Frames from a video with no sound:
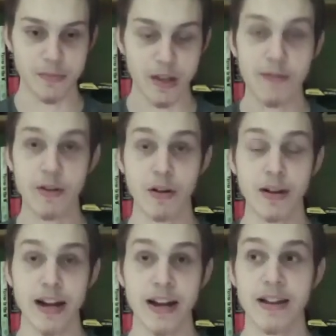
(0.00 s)
when you're
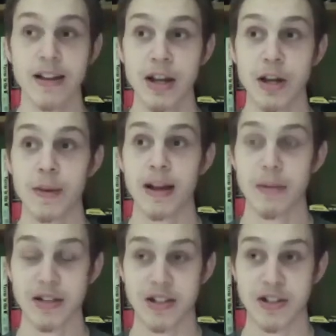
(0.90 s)
looking at it, you
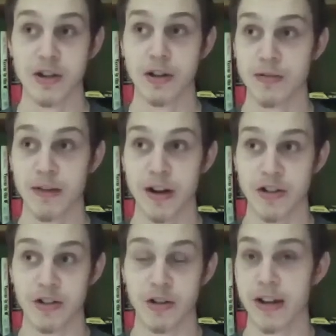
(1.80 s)
become less concerned because why? You're
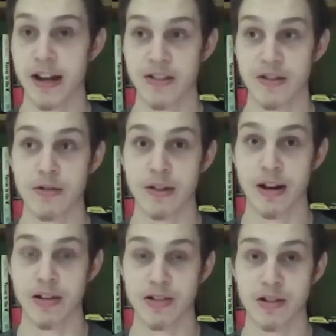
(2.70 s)
just looking at it, so who
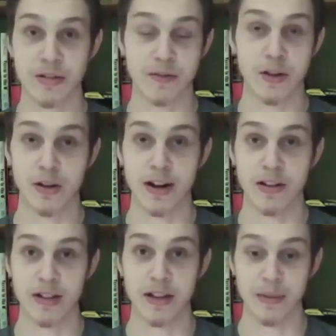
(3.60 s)
cares? You know, it's for your
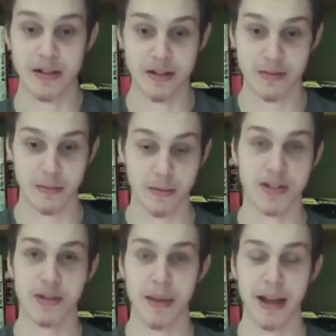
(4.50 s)
entertainment.
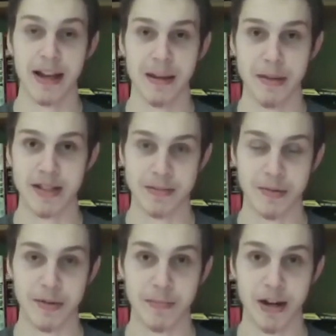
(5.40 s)
Plus, it, again, it messes
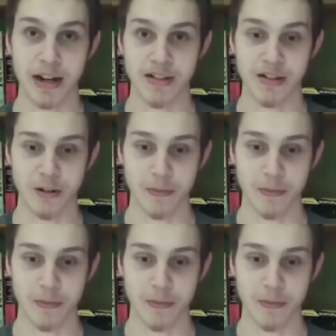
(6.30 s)
with your brain too.